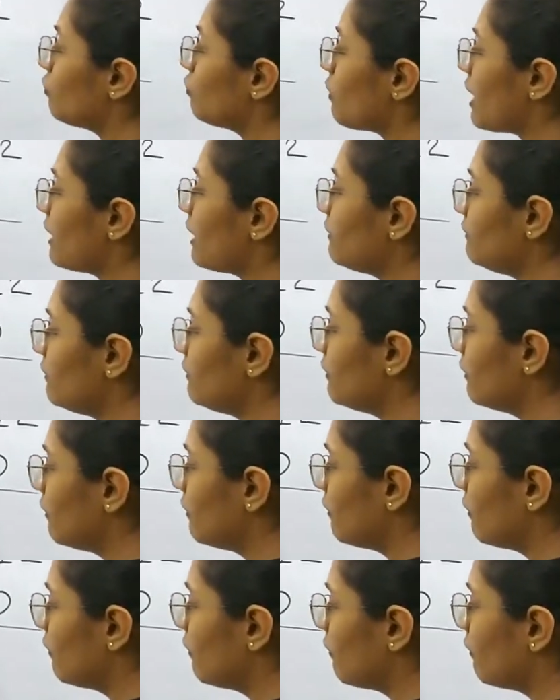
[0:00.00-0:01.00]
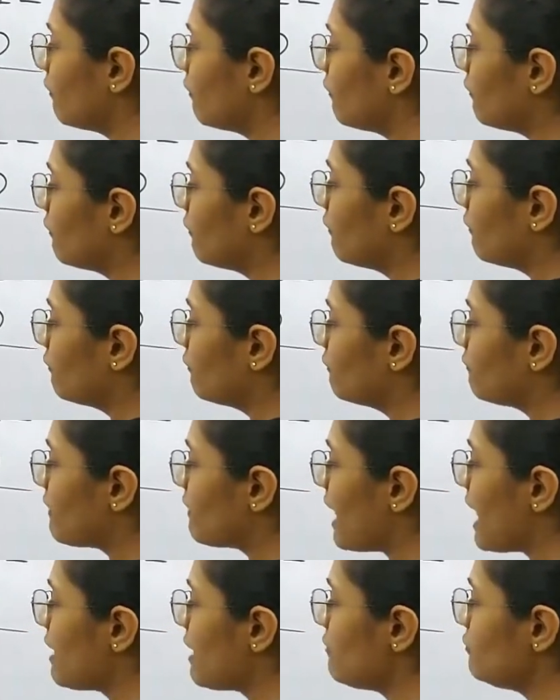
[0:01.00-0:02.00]
1
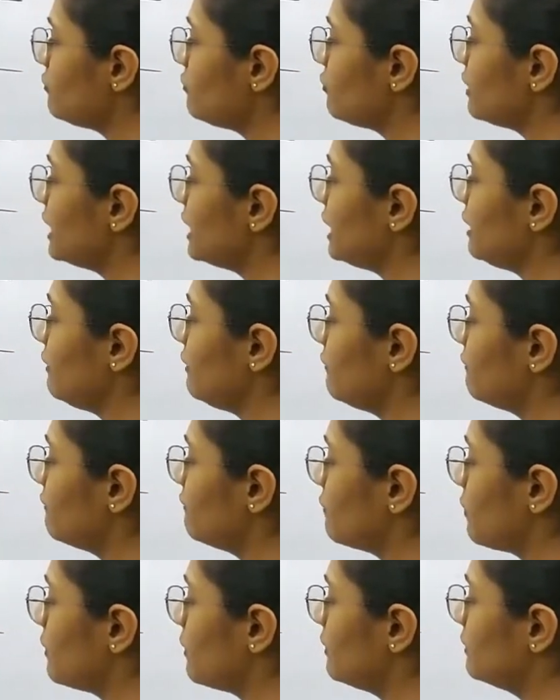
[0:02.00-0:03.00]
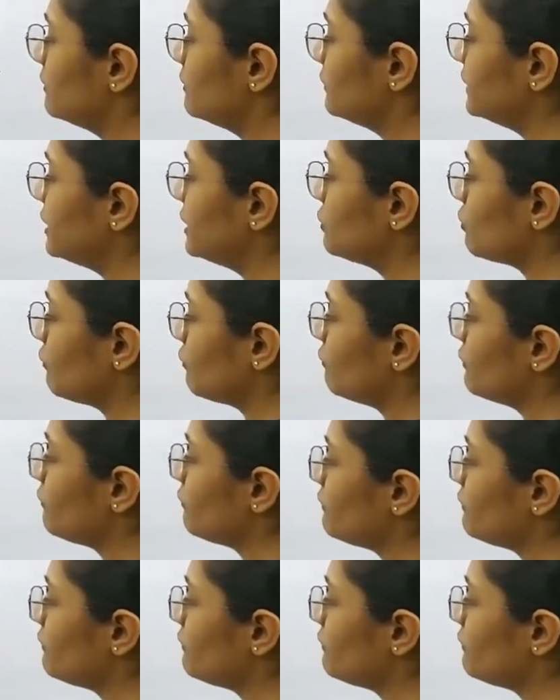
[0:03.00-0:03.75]
5 3 4 0.